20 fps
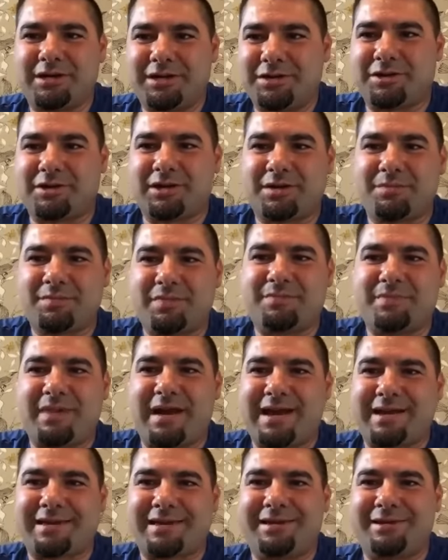you're gonna be
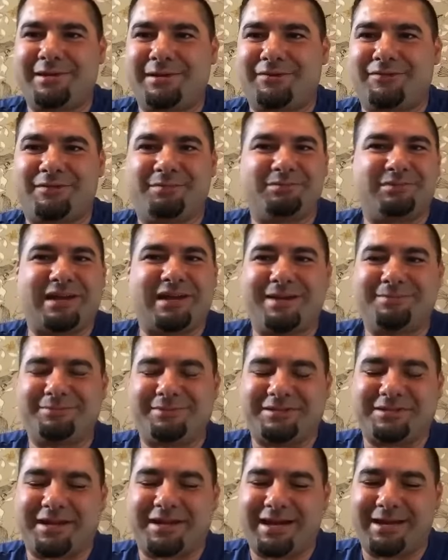back here from time to
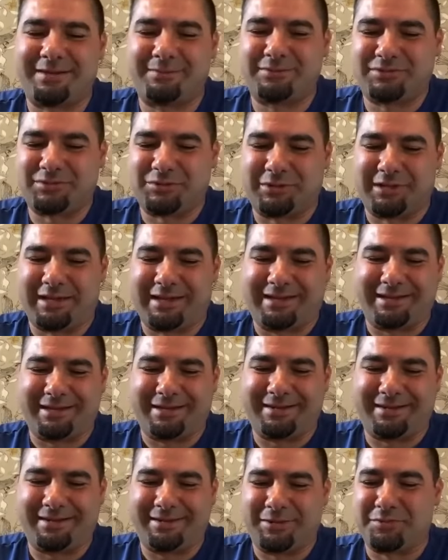time. So, like,
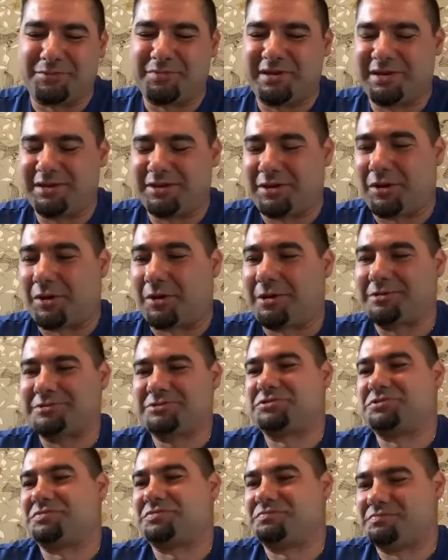it'll be
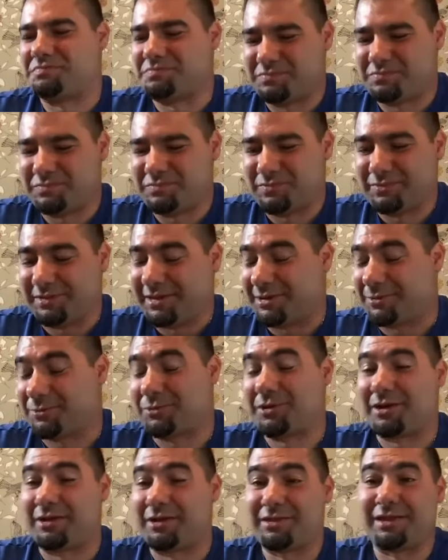awesome. Like,
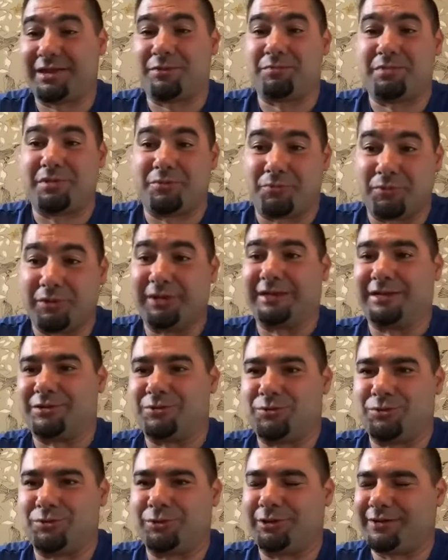I think it'll be really
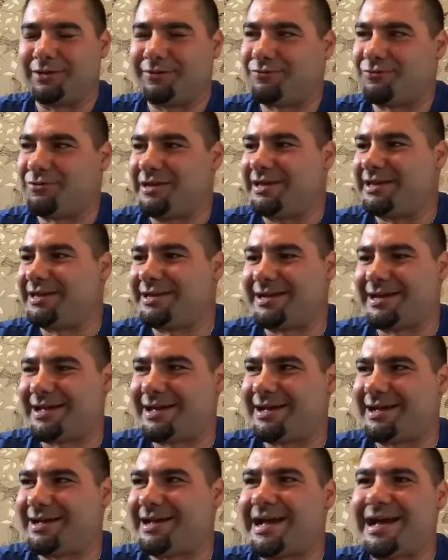cool if we can
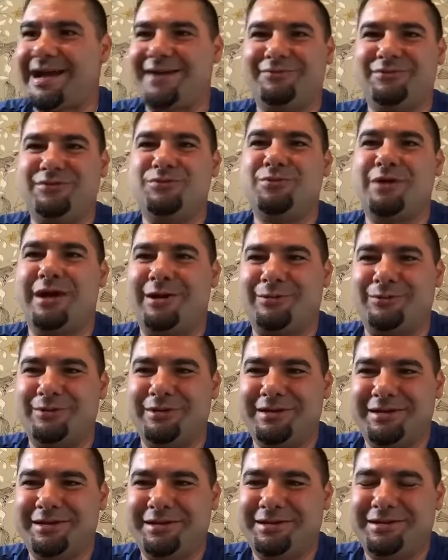have you out
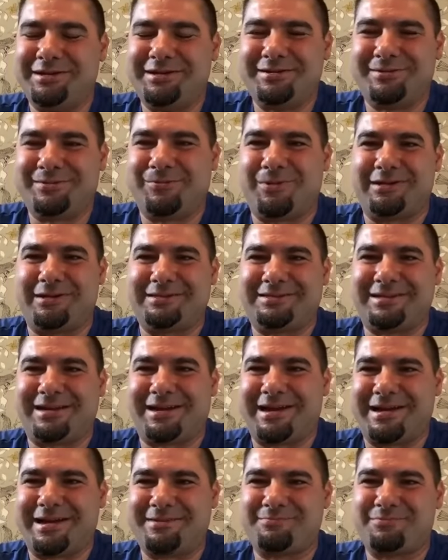one
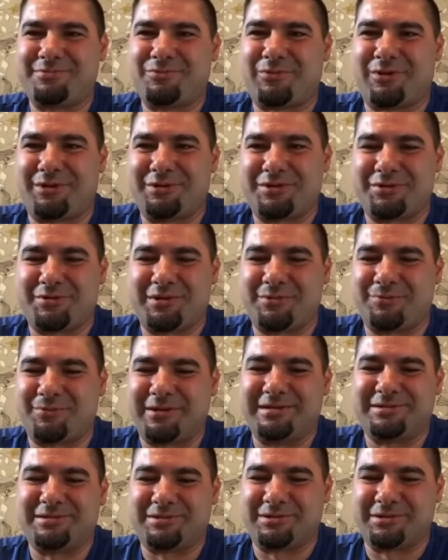time while you're in
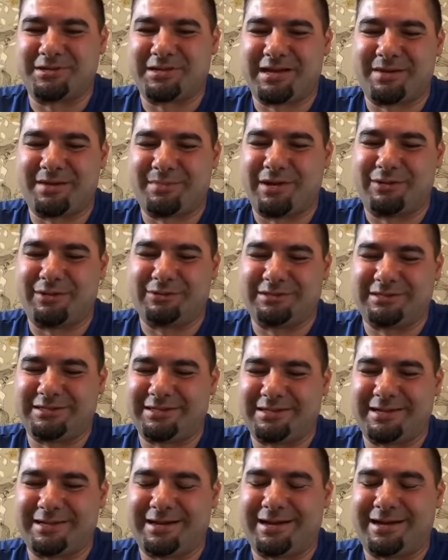Windsor and come out and